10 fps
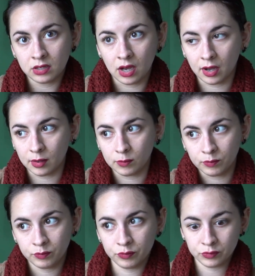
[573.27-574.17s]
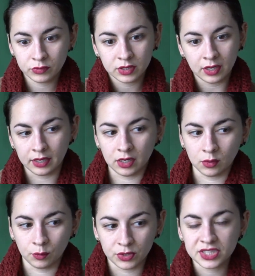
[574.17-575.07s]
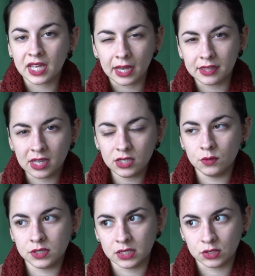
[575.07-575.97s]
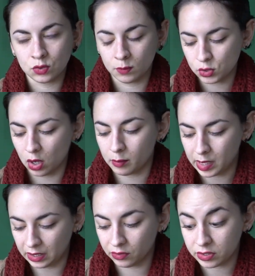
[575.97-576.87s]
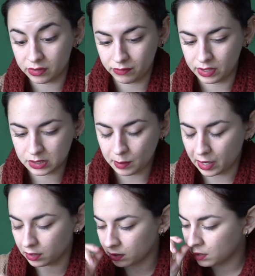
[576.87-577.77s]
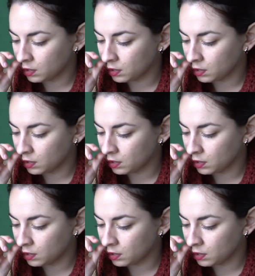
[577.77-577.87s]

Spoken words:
to kind of, which I then used in the storm shawl, but I learned it for this pattern.